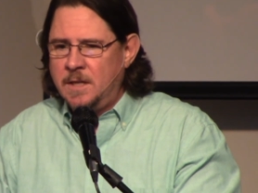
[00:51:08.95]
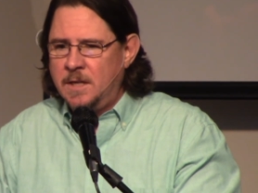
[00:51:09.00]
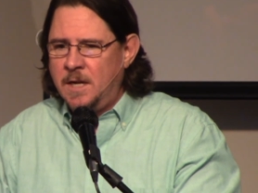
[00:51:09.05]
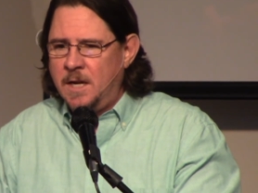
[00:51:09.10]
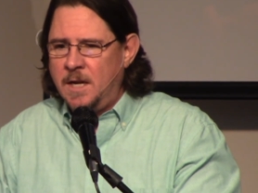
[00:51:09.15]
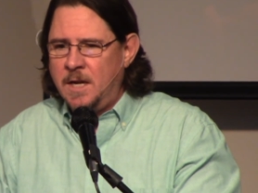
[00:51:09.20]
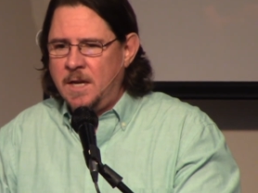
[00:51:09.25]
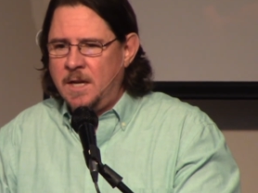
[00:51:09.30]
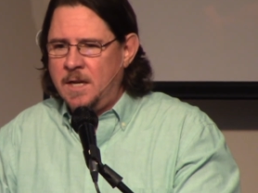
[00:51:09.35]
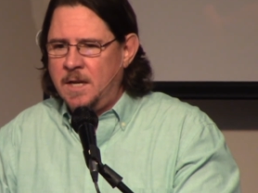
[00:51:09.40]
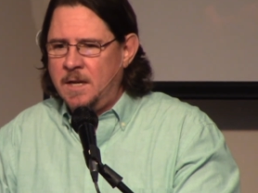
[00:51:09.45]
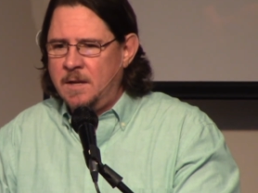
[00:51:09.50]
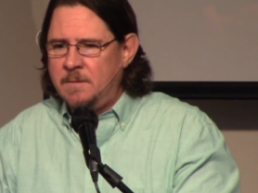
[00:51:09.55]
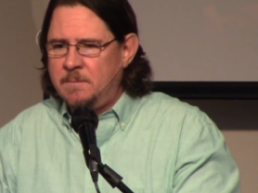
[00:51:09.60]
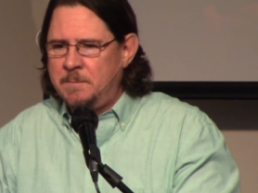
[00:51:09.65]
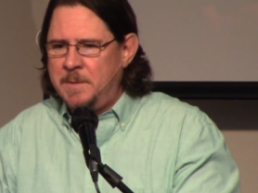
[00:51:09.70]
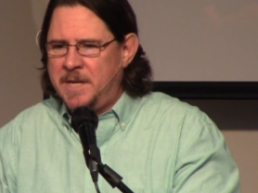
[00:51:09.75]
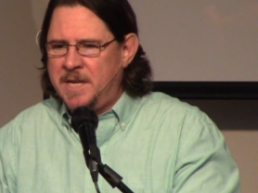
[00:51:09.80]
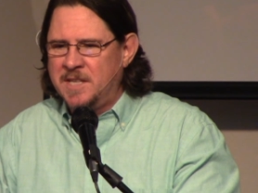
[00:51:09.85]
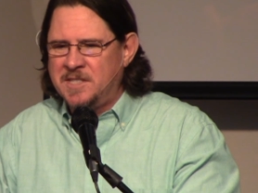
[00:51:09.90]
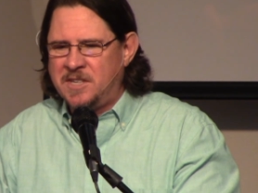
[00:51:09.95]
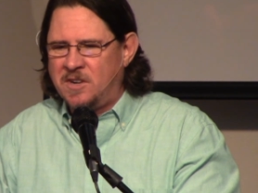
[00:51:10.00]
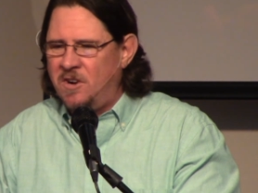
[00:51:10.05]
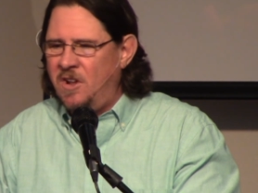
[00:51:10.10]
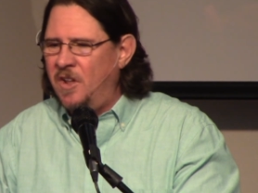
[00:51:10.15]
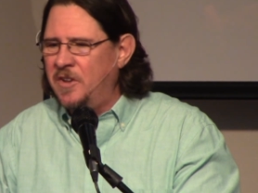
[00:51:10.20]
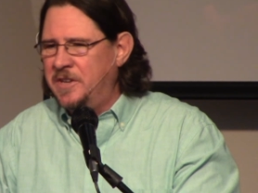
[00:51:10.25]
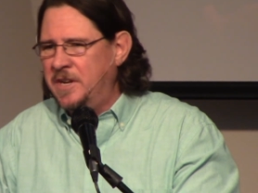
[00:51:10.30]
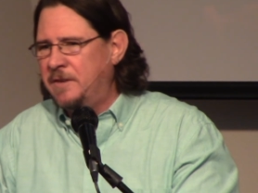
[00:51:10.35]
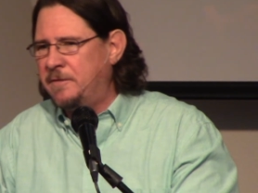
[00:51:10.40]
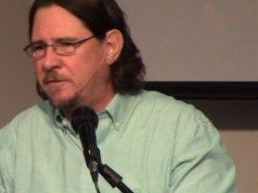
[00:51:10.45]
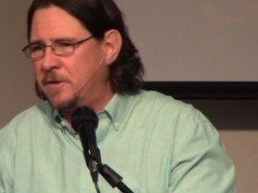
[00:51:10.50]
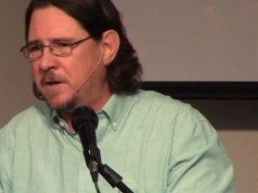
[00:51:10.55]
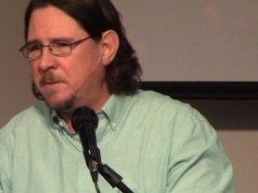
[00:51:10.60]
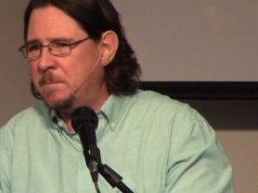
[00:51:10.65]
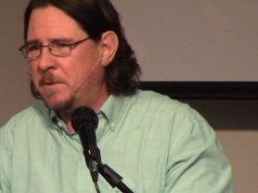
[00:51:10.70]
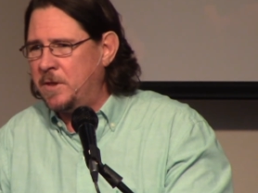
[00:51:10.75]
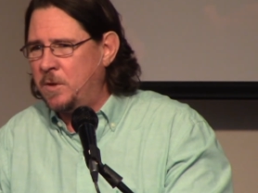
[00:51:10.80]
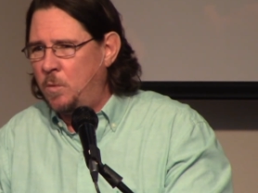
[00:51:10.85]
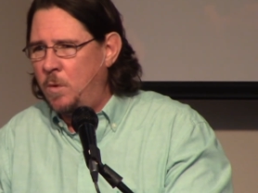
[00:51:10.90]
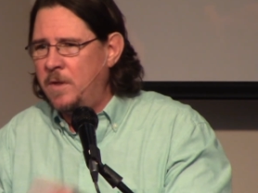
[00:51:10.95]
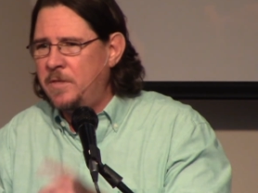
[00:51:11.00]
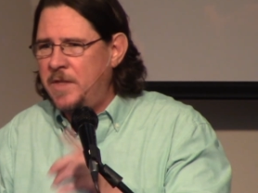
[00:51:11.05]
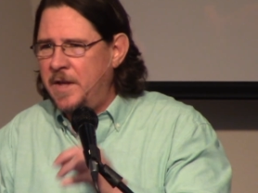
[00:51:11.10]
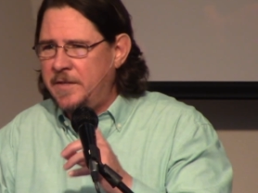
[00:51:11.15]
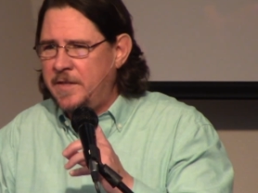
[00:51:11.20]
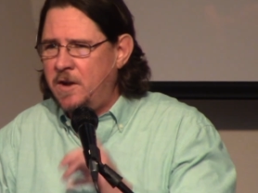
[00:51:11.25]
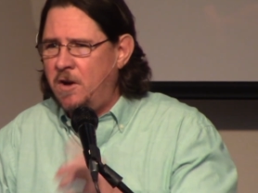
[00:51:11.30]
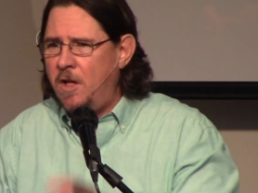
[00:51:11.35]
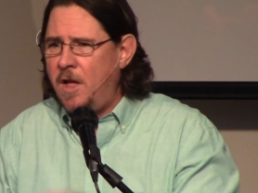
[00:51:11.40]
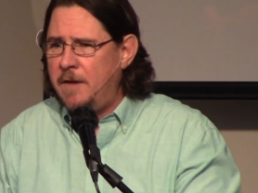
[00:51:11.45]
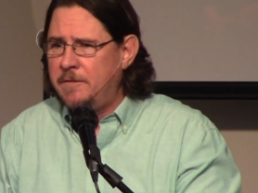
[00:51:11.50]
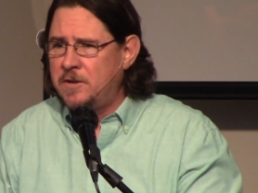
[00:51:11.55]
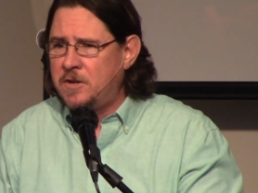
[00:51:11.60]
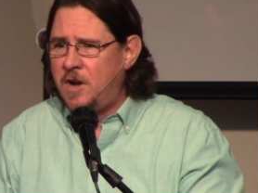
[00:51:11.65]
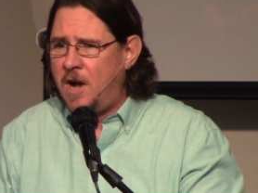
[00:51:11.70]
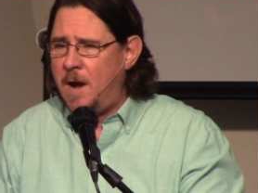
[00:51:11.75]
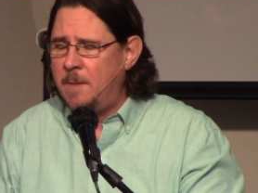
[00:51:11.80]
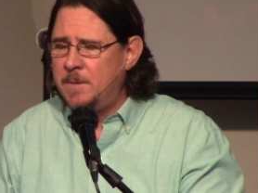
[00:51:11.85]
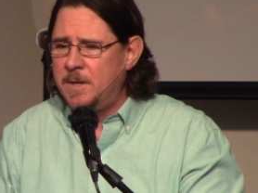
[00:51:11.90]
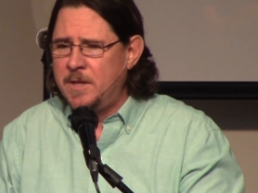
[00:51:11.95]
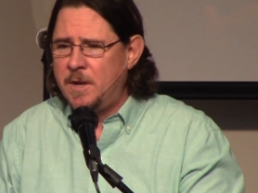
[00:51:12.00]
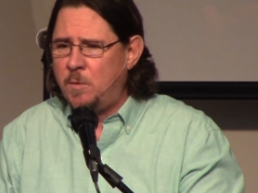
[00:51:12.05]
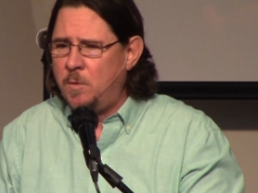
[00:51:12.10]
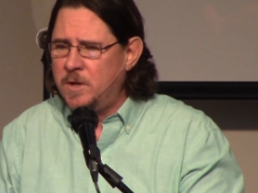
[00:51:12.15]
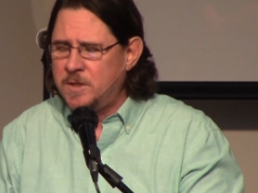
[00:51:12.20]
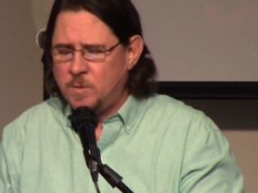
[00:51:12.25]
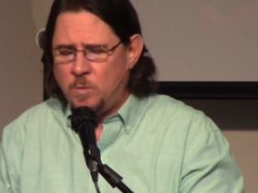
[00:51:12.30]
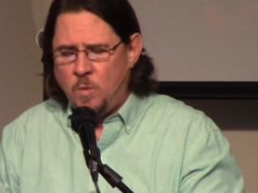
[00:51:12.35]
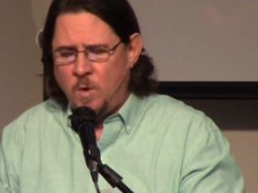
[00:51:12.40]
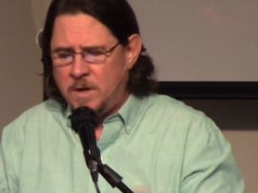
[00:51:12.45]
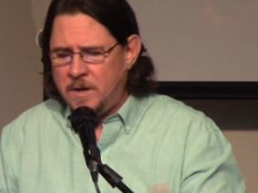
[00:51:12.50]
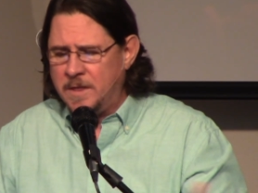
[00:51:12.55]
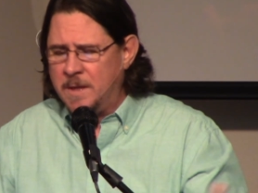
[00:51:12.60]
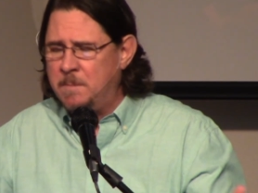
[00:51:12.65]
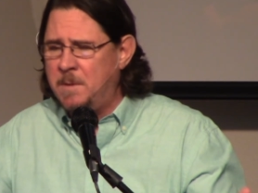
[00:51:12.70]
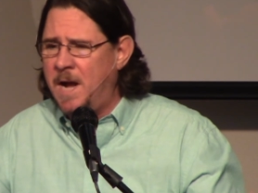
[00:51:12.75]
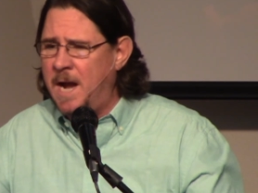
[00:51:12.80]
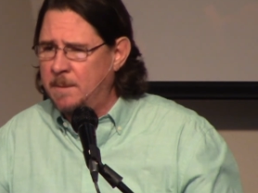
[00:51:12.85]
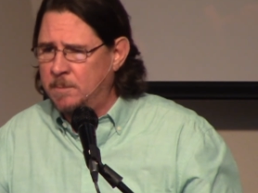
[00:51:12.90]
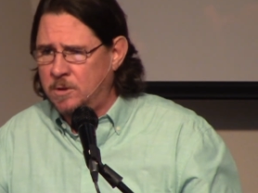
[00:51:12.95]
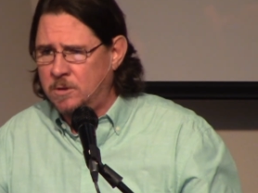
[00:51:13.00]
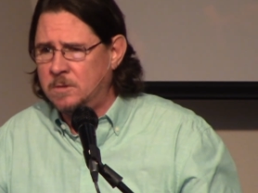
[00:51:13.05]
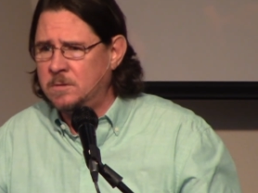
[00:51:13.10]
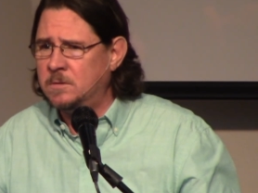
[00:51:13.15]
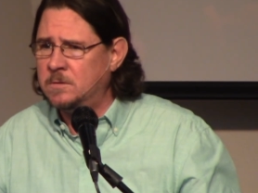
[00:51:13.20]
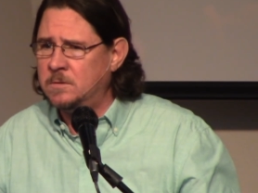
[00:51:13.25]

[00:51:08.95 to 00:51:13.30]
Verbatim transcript: uh, because they're all different, but the one thing they all have in common, there wasn't one in the Bible.